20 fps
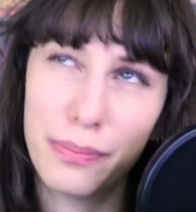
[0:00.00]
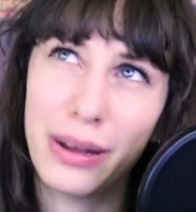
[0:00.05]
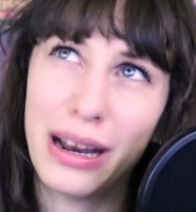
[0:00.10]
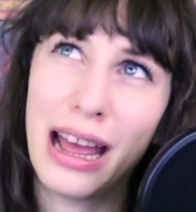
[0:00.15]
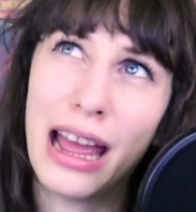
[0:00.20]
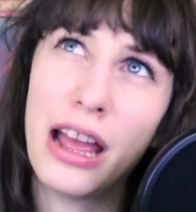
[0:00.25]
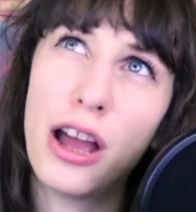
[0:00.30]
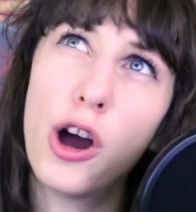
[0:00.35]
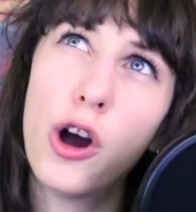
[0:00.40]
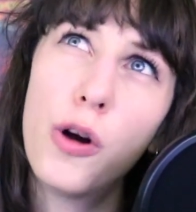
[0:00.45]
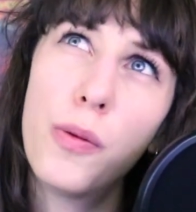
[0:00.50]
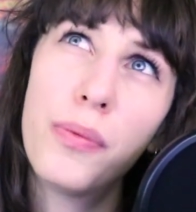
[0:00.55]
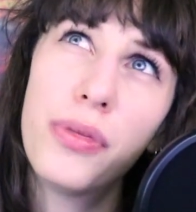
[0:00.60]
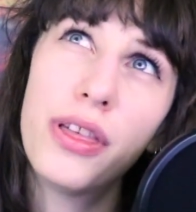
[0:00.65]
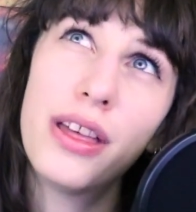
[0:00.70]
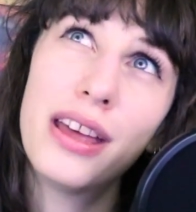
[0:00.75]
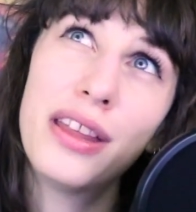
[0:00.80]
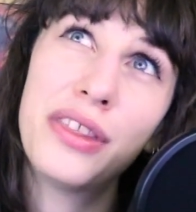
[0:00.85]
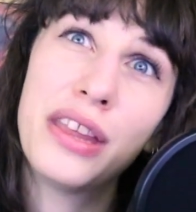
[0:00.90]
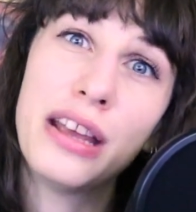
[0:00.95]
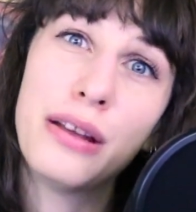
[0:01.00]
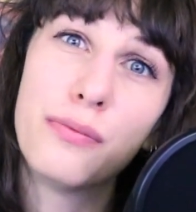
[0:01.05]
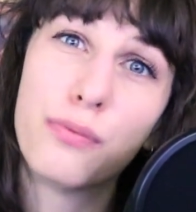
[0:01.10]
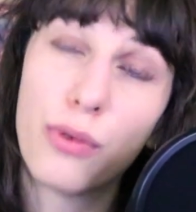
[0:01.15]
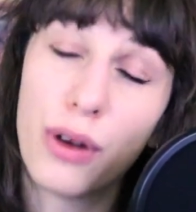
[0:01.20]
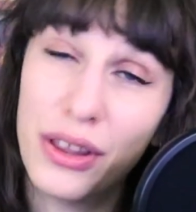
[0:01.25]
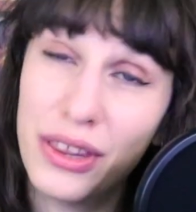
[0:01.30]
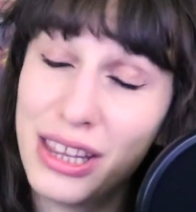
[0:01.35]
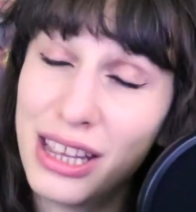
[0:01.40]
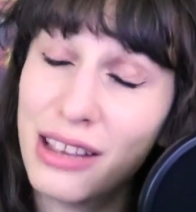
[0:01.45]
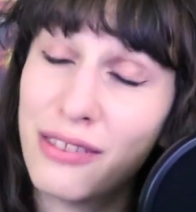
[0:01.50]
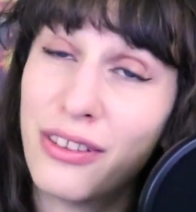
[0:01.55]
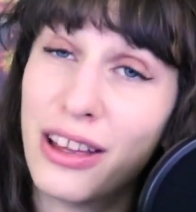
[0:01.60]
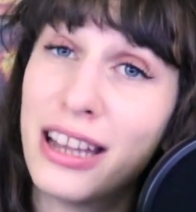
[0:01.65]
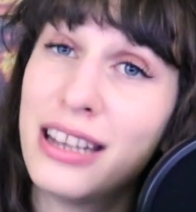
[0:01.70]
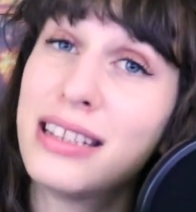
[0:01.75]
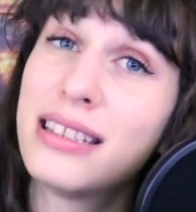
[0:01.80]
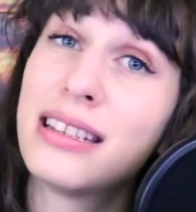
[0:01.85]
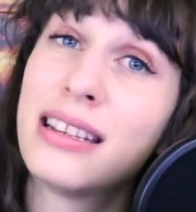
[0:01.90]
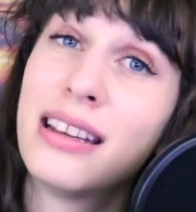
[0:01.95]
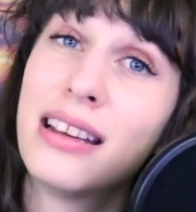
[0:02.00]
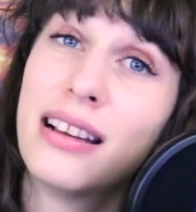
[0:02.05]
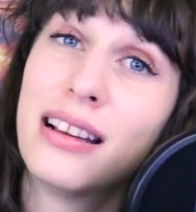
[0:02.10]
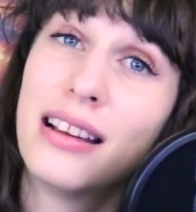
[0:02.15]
But I hope that they run the event